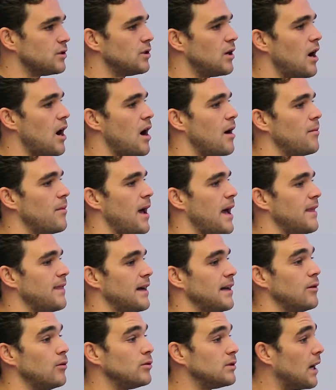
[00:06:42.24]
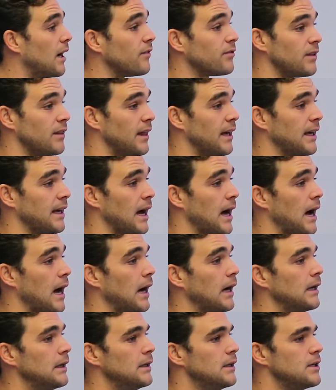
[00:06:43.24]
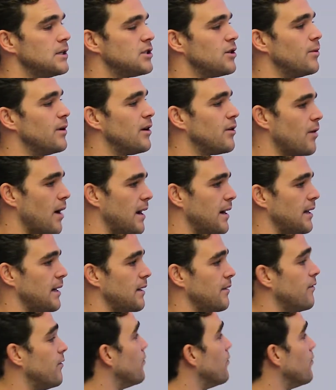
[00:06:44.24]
on time and they looked after their car. So we created a